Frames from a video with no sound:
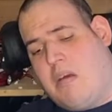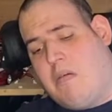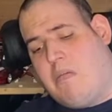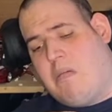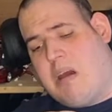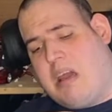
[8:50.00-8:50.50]

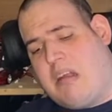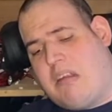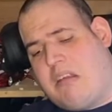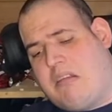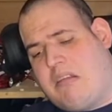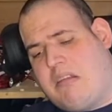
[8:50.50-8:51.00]

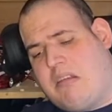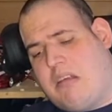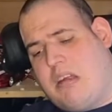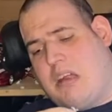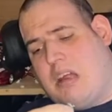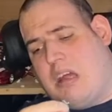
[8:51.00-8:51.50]
which
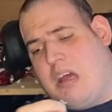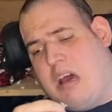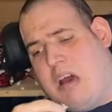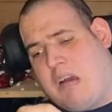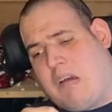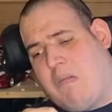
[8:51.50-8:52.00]

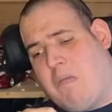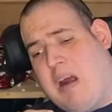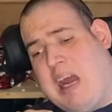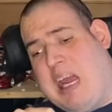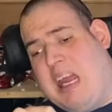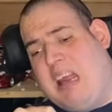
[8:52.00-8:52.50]
are
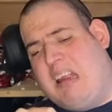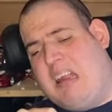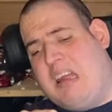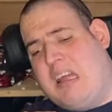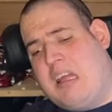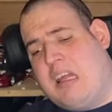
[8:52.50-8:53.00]
grey,
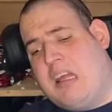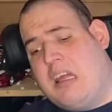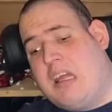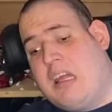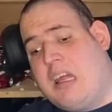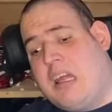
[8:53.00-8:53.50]

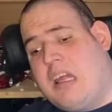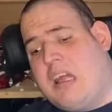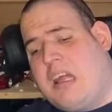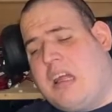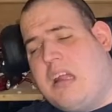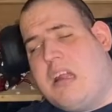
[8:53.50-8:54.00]

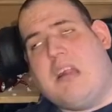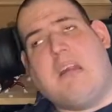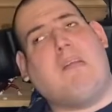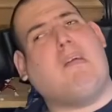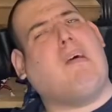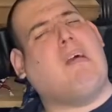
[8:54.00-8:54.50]

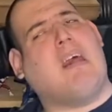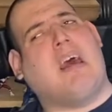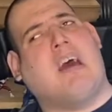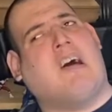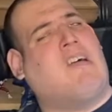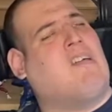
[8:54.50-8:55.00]
like
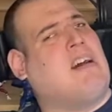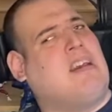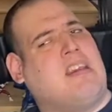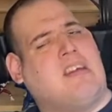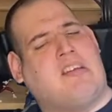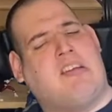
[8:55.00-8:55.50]
they are
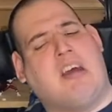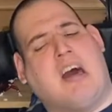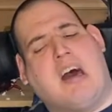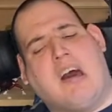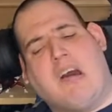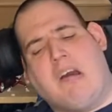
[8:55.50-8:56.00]
in the
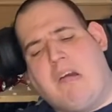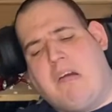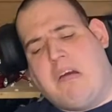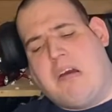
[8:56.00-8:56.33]
show.